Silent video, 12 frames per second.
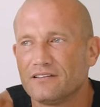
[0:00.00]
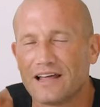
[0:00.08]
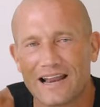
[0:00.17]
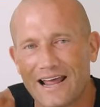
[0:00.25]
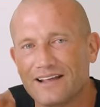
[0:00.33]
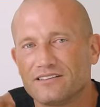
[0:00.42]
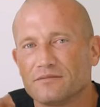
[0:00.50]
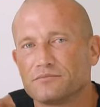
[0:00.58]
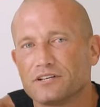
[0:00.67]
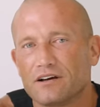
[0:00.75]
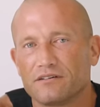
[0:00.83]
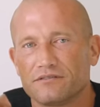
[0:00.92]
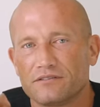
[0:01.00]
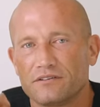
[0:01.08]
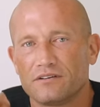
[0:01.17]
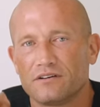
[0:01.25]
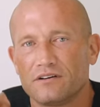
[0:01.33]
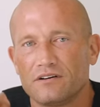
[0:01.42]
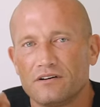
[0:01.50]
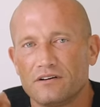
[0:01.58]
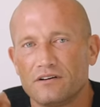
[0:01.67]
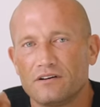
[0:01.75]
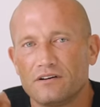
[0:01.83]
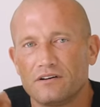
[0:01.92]
that hate themselves.
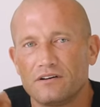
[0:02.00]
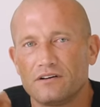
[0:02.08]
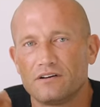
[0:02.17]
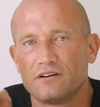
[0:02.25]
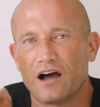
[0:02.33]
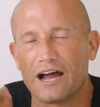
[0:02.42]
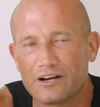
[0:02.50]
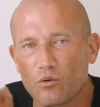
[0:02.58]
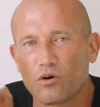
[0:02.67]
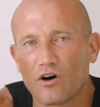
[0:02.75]
I know